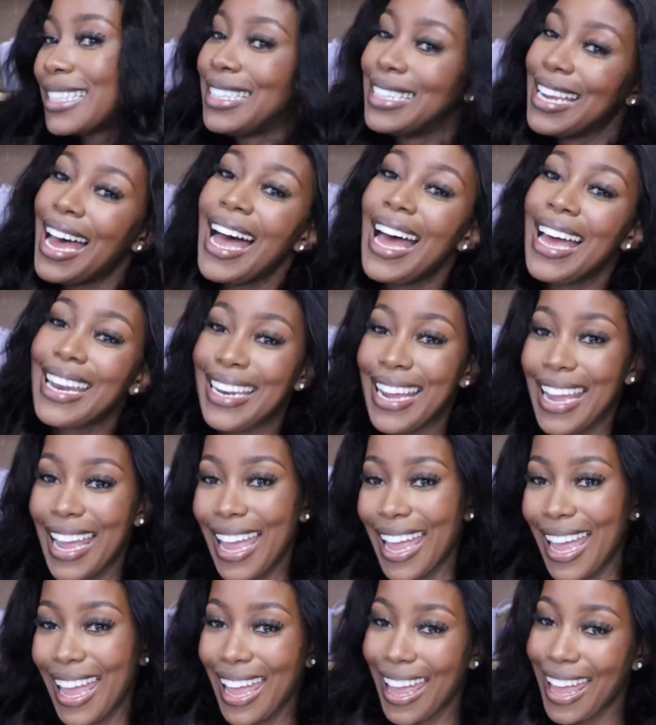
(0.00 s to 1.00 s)

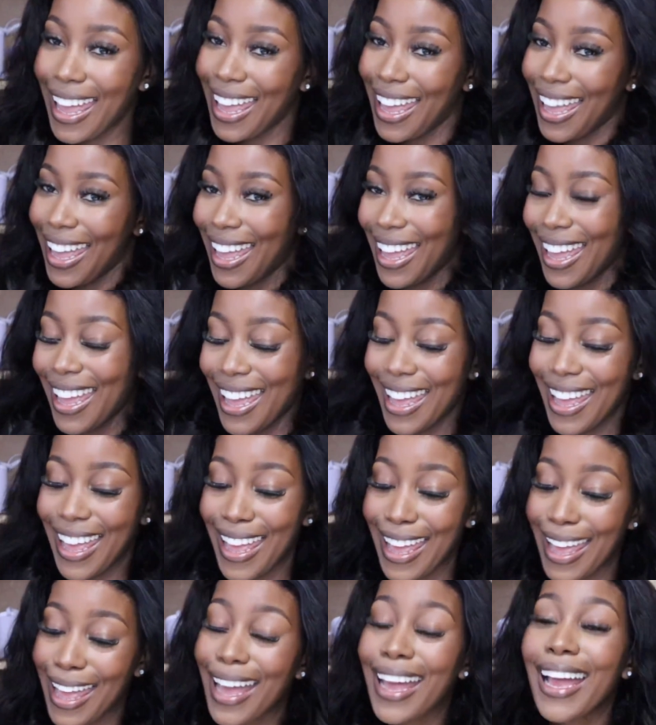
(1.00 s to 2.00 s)

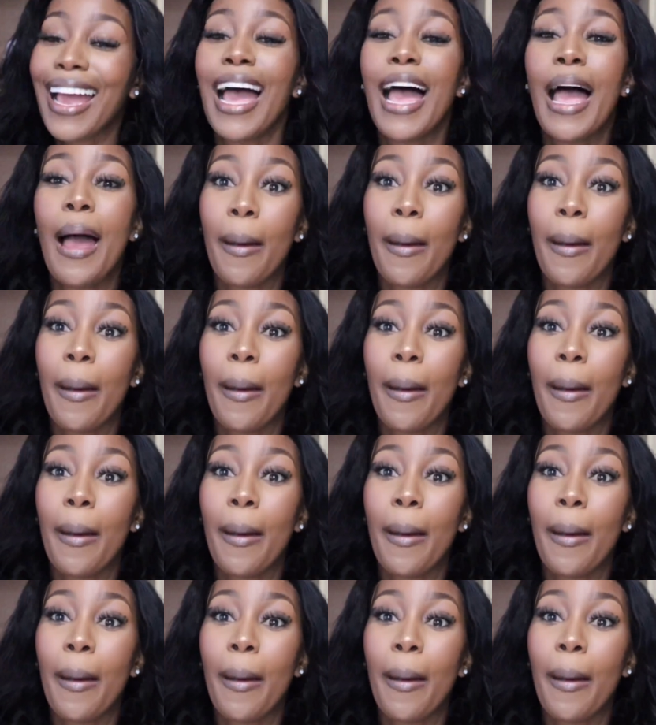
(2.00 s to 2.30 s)
stunning.